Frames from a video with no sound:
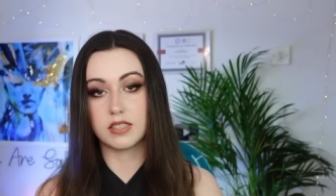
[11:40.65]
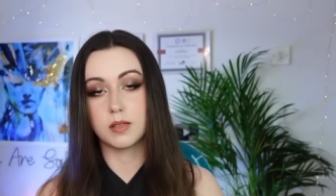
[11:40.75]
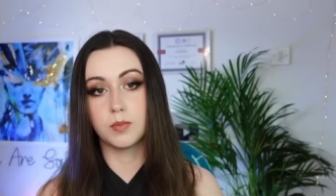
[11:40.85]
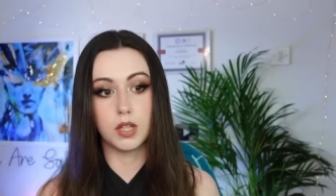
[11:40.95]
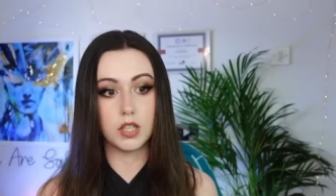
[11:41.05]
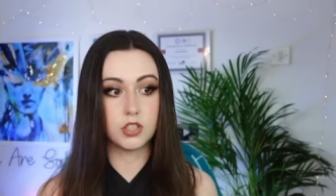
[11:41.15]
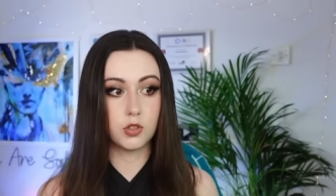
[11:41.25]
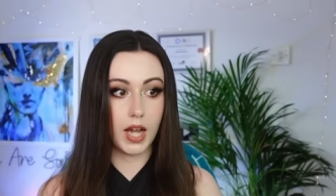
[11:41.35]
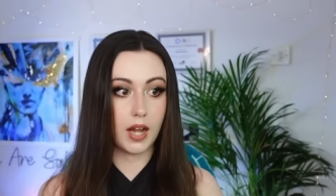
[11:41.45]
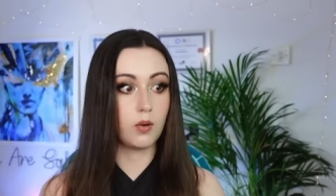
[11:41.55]
similar to
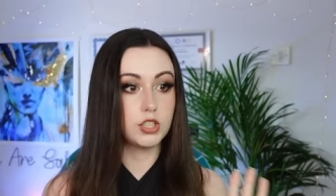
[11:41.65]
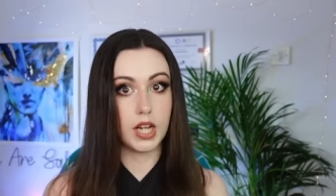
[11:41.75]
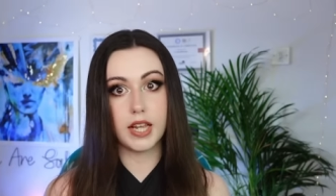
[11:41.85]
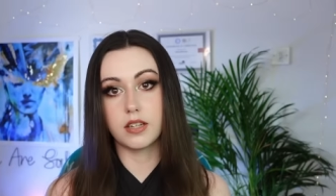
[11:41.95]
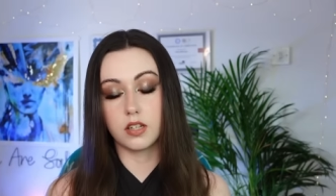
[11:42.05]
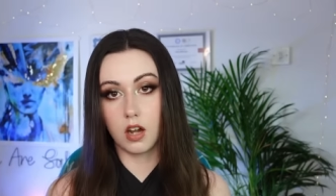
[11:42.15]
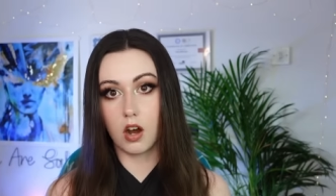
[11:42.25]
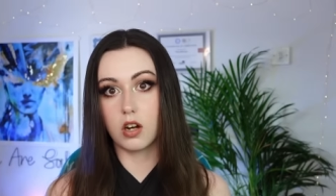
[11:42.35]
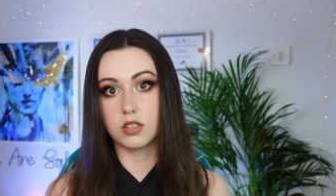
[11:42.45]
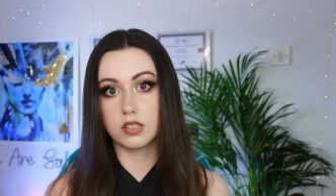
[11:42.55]
how Jade
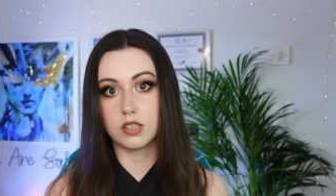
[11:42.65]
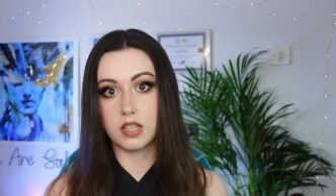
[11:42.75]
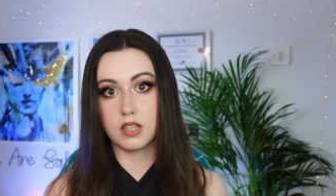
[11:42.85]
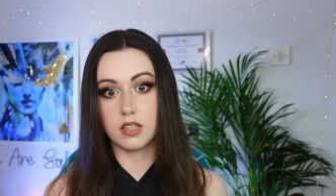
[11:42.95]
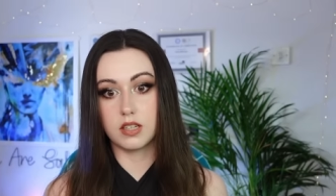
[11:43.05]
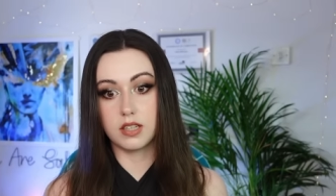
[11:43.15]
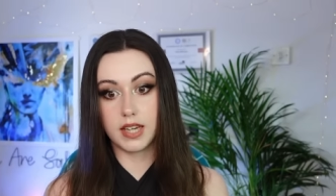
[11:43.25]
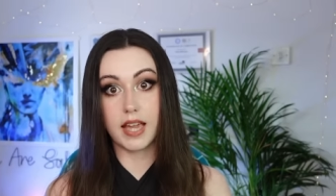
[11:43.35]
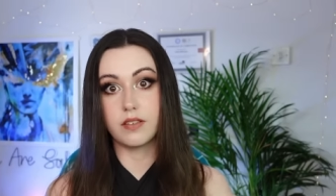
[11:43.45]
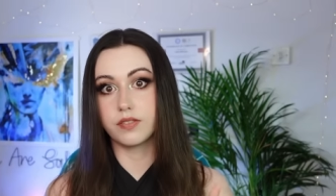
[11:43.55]
guards the
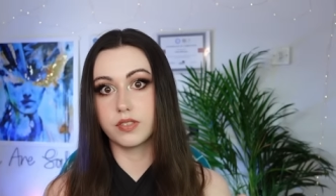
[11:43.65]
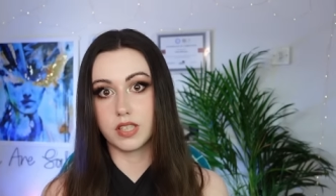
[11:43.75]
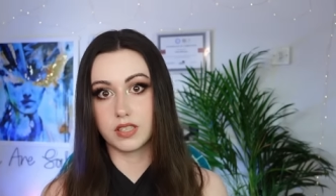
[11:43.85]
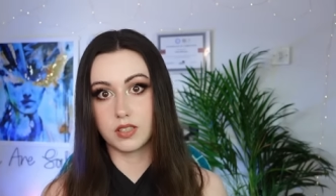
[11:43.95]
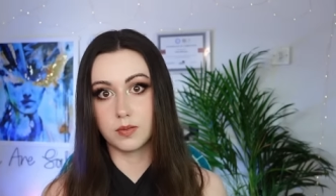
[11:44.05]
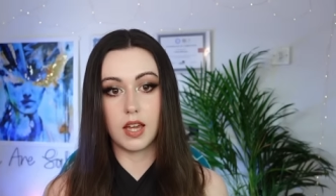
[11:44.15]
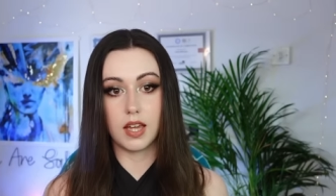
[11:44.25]
cave system